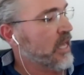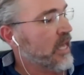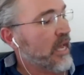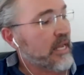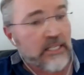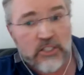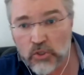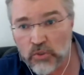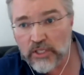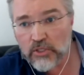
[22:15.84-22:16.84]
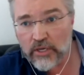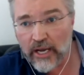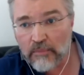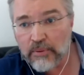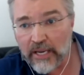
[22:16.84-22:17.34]
and as soon as you
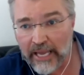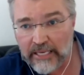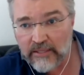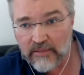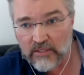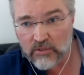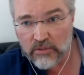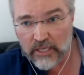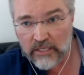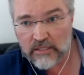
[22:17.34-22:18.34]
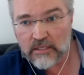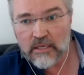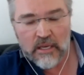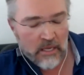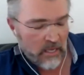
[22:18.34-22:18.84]
couple anything to this,
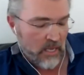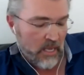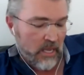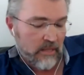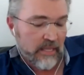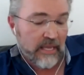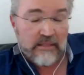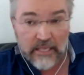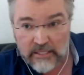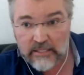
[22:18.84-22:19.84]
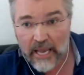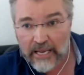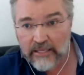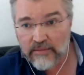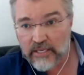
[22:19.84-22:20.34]
then this
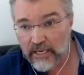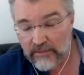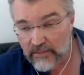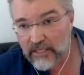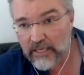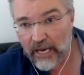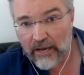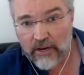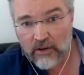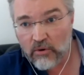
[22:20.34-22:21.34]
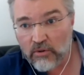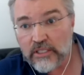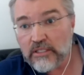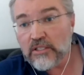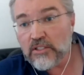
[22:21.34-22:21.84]
anything, I think Chiara called
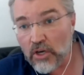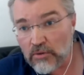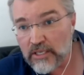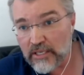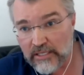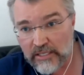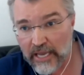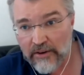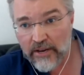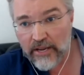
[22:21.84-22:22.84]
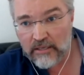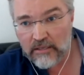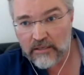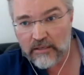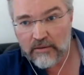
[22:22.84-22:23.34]
it the
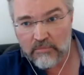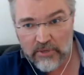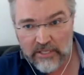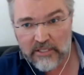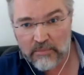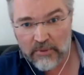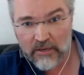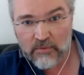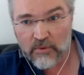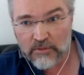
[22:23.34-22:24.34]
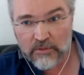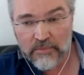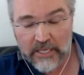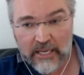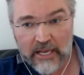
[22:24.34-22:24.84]
totalitarian principle of quantum
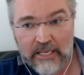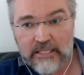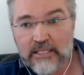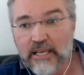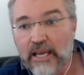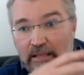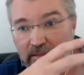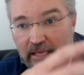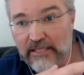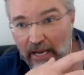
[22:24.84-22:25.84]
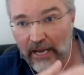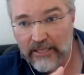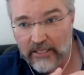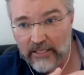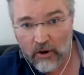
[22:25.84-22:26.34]
mechanics. This
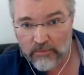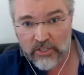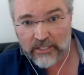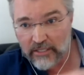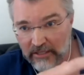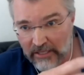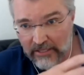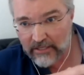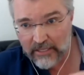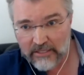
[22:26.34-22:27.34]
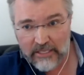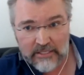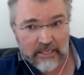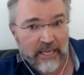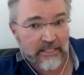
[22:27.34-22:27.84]
other object, in this
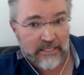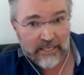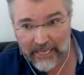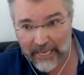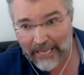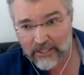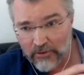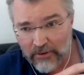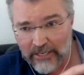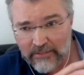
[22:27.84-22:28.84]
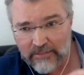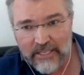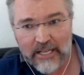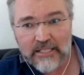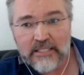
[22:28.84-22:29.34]
case, a cat or anything
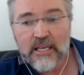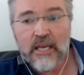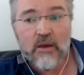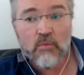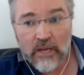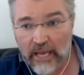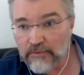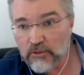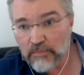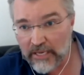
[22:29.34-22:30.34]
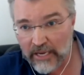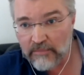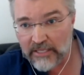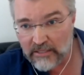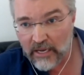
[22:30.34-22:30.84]
else, will have to
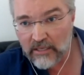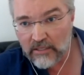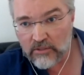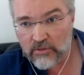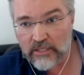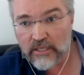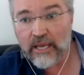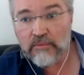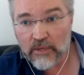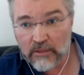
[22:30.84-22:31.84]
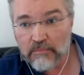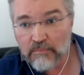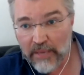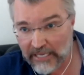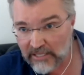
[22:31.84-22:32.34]
become entangled to it and will
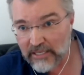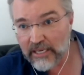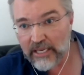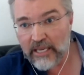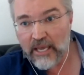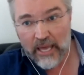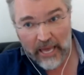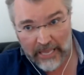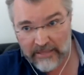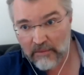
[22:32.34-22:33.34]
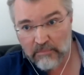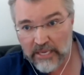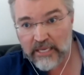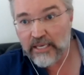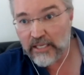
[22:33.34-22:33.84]
basically end up
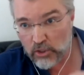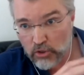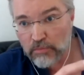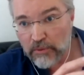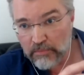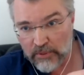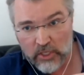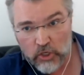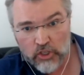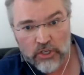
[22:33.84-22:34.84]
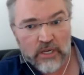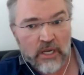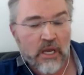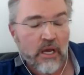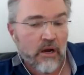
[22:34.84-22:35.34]
being in a superposition
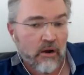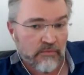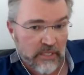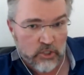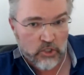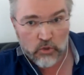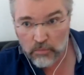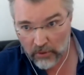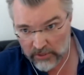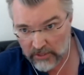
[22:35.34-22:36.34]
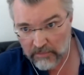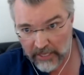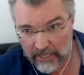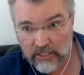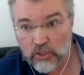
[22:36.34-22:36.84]
of these two
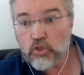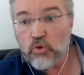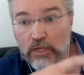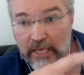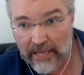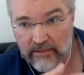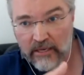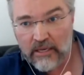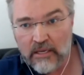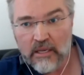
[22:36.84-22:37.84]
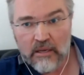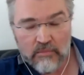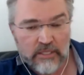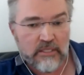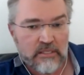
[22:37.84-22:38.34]
possibilities together
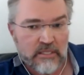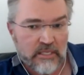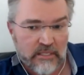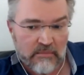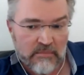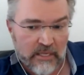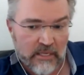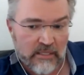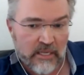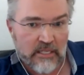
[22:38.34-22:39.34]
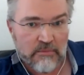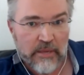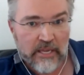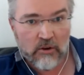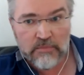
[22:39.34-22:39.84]
with the system that is
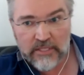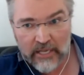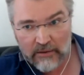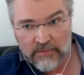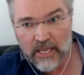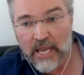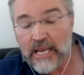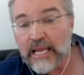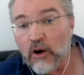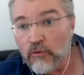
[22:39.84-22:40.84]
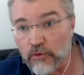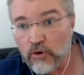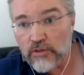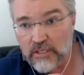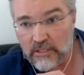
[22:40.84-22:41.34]
being observed. Now, of
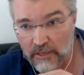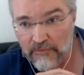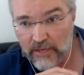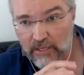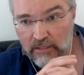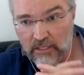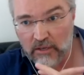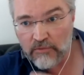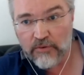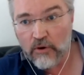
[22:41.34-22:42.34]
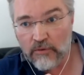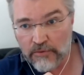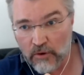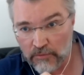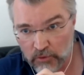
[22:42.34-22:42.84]
course, the difficulty
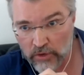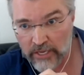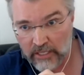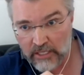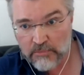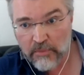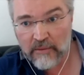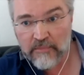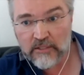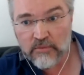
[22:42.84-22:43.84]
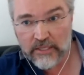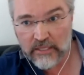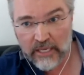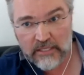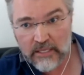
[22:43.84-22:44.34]
of doing an experiment with
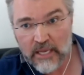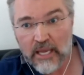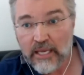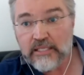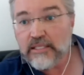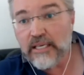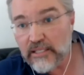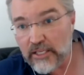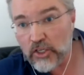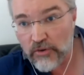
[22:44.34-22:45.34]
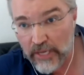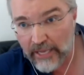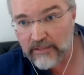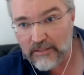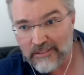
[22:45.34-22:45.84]
this, it's easy
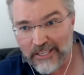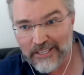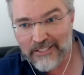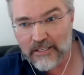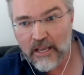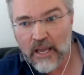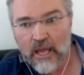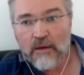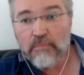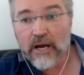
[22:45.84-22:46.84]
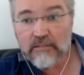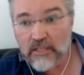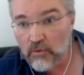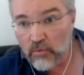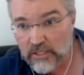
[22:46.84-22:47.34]
creating this, but I
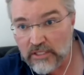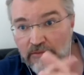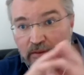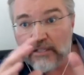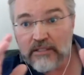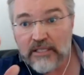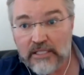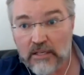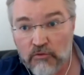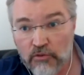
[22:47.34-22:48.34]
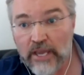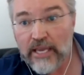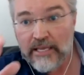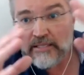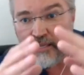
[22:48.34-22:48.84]
think what's difficult is
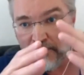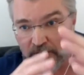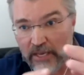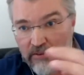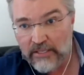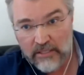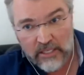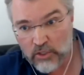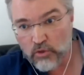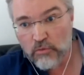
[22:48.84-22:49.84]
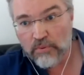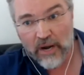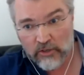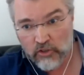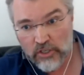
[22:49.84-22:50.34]
re-interfering these two
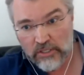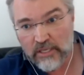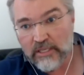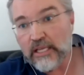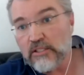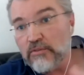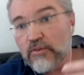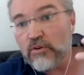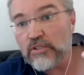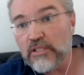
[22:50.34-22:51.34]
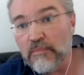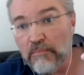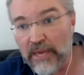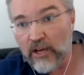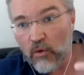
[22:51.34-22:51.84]
branches. And that's, of course, the
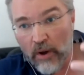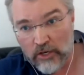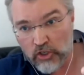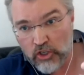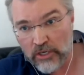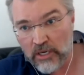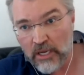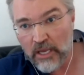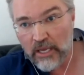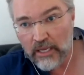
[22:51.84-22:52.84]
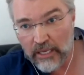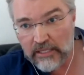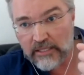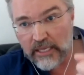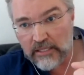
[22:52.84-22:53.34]
big question.
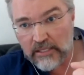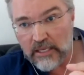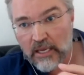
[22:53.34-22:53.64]
Is this